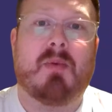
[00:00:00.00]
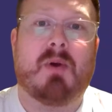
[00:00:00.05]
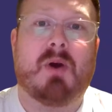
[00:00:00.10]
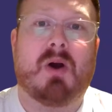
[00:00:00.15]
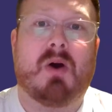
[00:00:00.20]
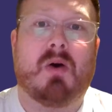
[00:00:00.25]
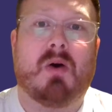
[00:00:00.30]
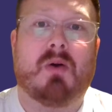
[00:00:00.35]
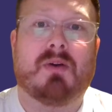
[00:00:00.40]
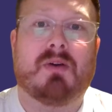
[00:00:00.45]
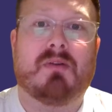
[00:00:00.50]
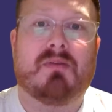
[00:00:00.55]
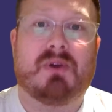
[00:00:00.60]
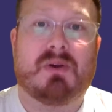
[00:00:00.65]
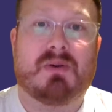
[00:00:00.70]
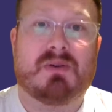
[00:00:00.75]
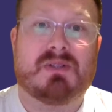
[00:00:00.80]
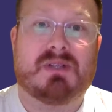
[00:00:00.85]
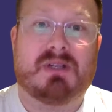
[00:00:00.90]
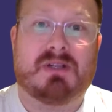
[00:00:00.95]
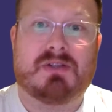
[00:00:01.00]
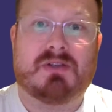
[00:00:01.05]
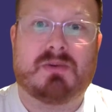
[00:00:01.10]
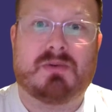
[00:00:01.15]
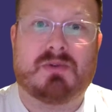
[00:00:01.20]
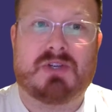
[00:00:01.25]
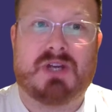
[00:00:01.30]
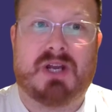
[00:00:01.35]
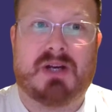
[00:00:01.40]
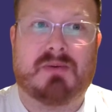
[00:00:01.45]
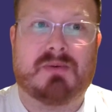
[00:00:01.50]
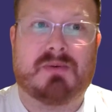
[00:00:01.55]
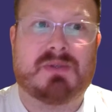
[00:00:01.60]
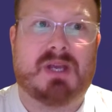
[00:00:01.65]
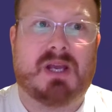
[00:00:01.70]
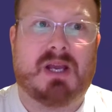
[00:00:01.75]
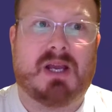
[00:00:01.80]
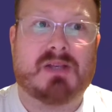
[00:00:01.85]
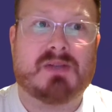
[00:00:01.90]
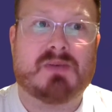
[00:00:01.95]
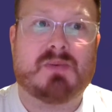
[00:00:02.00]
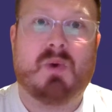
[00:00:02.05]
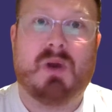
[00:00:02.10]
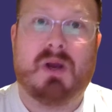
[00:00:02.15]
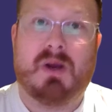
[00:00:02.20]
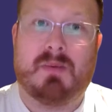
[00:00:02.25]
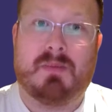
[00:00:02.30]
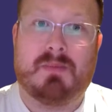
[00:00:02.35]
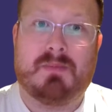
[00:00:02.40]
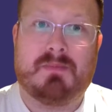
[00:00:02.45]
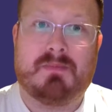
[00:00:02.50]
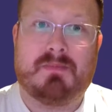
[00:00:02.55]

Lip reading: on those digital channels as well.